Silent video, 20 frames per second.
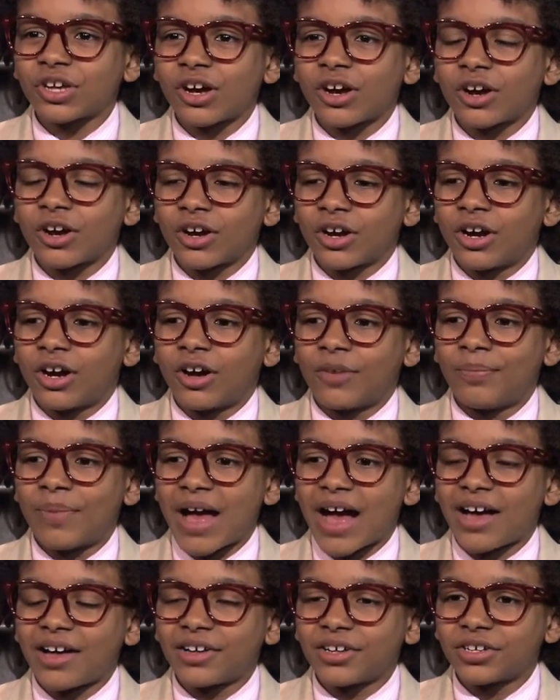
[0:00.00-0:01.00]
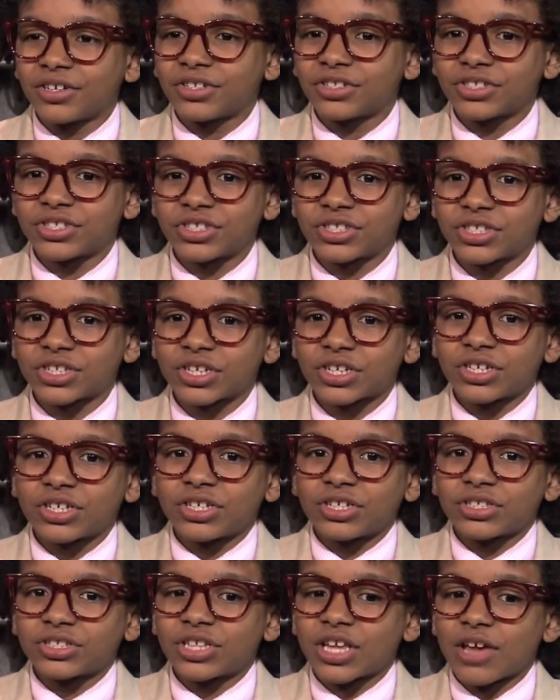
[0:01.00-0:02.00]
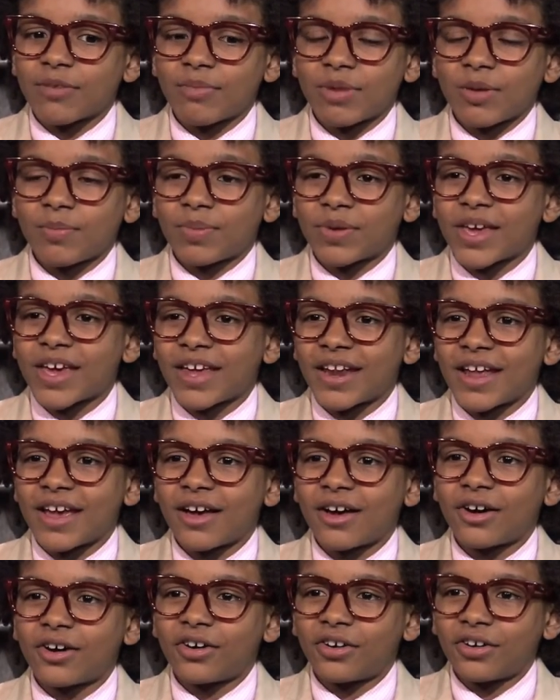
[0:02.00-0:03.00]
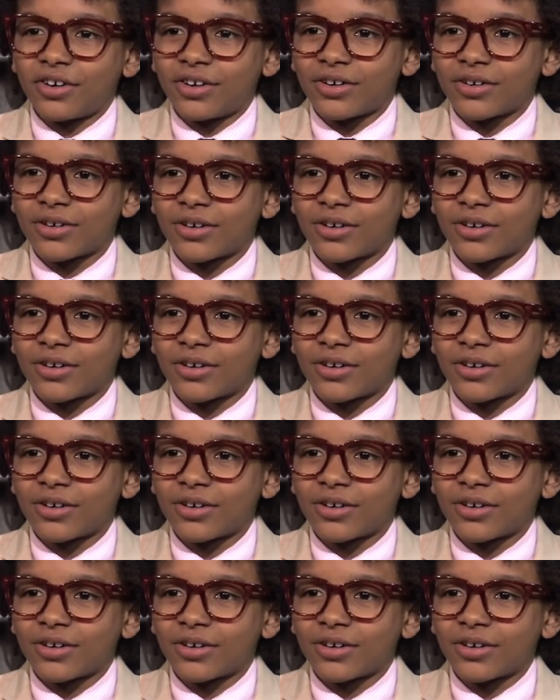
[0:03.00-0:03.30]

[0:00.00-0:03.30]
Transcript: our balance, statement, P&L.